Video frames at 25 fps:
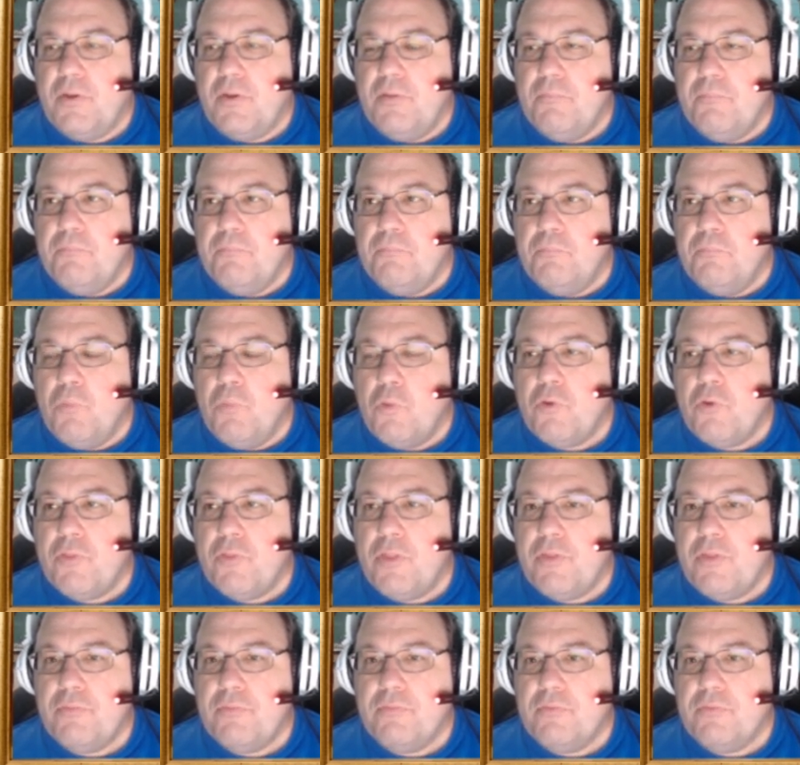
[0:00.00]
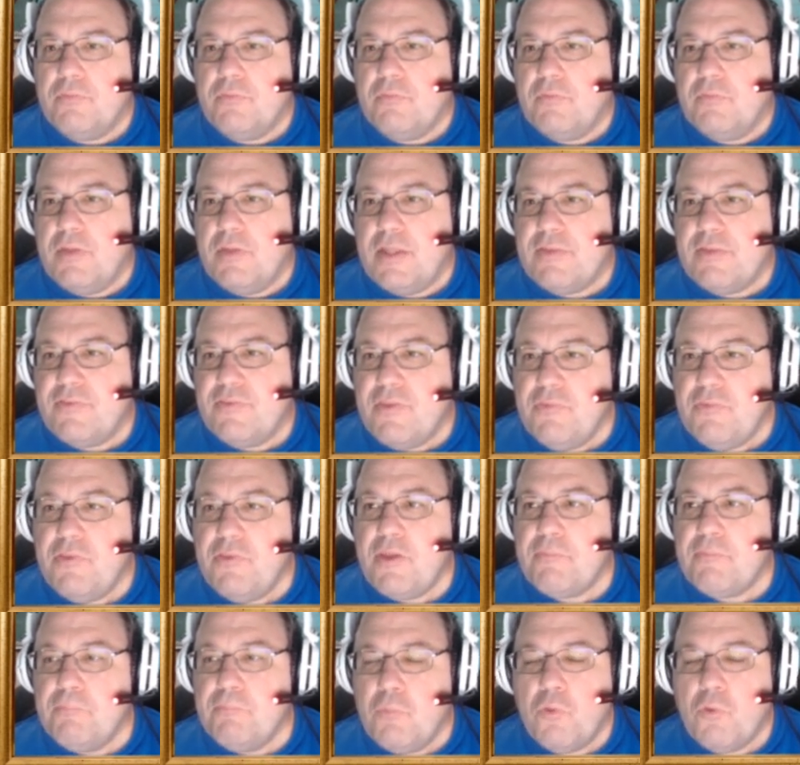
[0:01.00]
more than
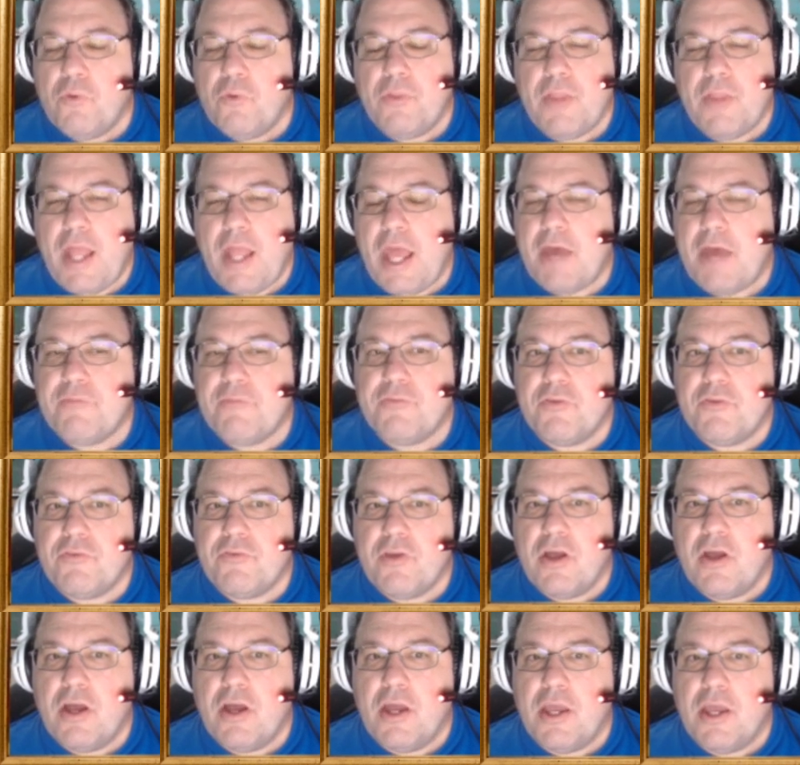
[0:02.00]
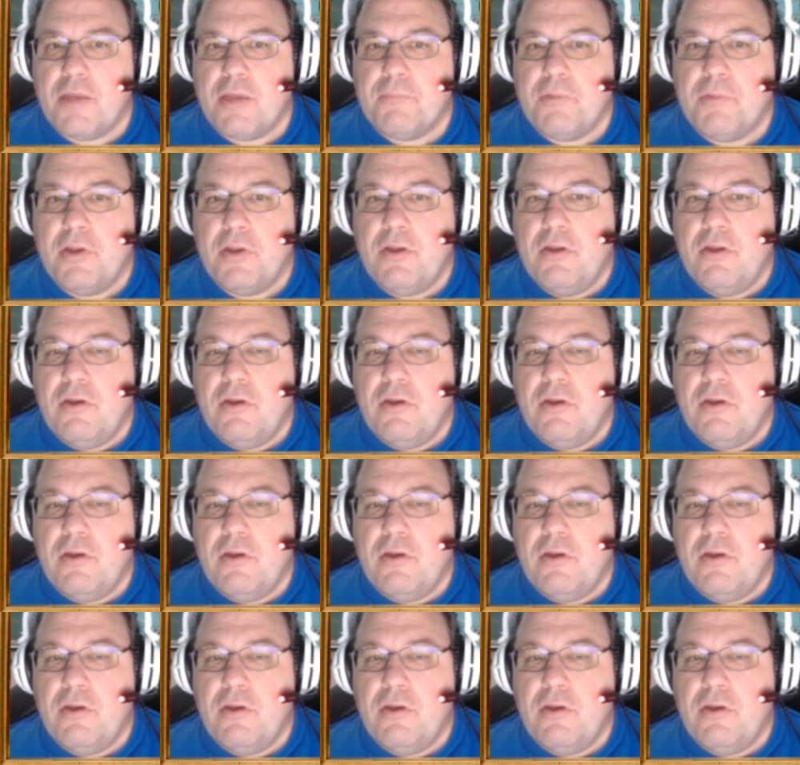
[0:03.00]
half the time